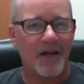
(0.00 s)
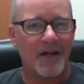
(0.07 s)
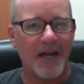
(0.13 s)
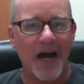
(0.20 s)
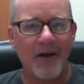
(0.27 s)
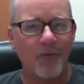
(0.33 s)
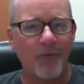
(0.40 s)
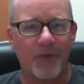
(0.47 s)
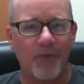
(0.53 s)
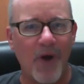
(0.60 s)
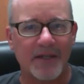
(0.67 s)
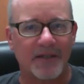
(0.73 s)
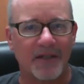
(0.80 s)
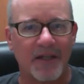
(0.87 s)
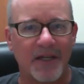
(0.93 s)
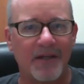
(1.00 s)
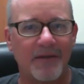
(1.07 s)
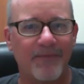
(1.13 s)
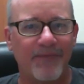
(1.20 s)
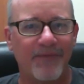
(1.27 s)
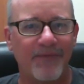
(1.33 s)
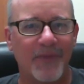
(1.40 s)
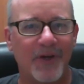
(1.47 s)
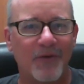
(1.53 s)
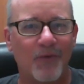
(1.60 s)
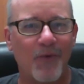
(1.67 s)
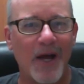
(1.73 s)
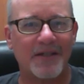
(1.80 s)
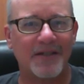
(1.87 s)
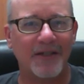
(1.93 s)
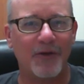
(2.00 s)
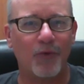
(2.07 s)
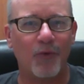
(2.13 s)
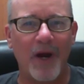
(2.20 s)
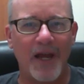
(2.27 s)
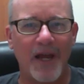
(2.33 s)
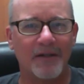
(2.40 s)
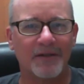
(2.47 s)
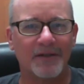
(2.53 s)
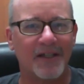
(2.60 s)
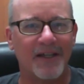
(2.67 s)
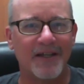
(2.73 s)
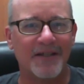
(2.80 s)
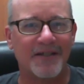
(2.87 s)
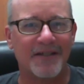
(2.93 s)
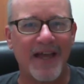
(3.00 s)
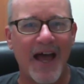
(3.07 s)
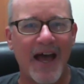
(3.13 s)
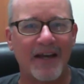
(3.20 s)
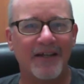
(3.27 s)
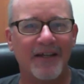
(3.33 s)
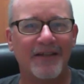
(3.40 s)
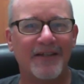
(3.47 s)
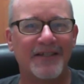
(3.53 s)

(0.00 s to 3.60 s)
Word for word: not with Wesley. Wesley railed against that in the